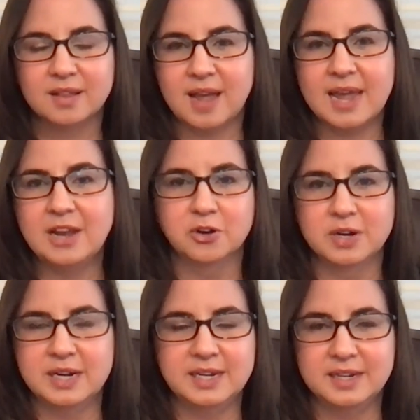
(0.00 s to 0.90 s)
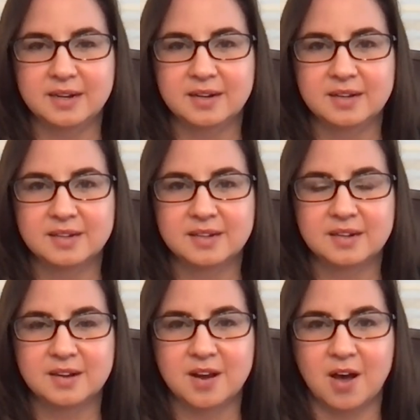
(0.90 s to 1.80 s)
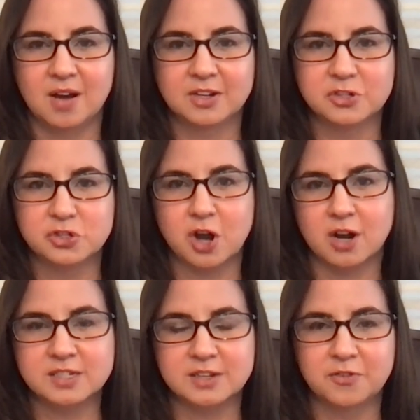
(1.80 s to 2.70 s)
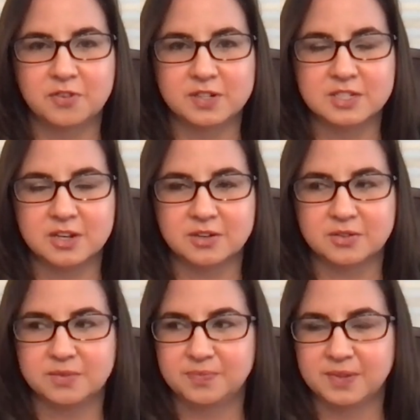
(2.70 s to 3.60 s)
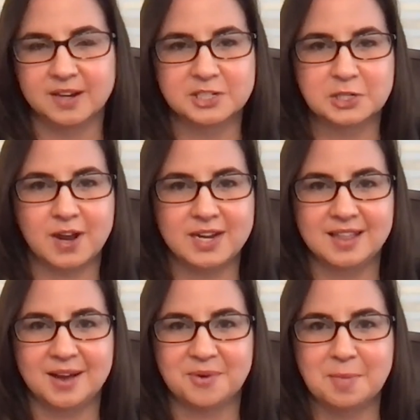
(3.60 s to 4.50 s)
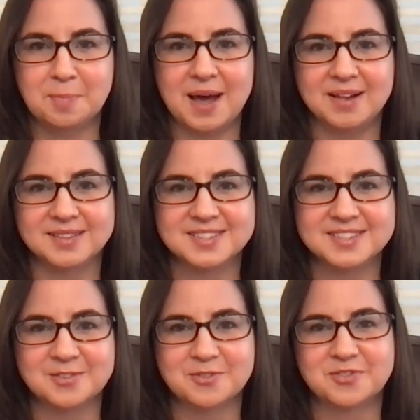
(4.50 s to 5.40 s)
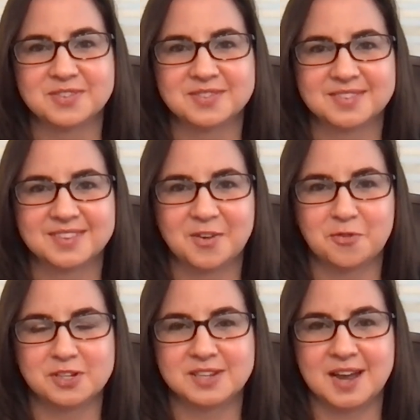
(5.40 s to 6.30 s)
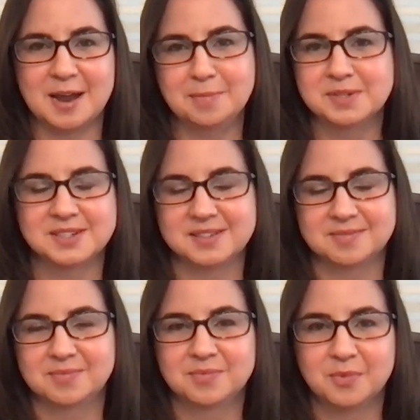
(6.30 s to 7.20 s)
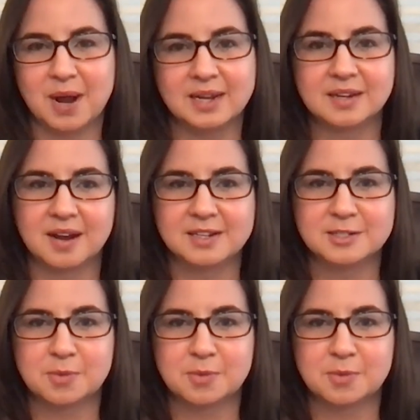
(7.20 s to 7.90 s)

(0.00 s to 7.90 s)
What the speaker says: angry and not constructive. And so, yeah, just finding that right balance of the time to recognize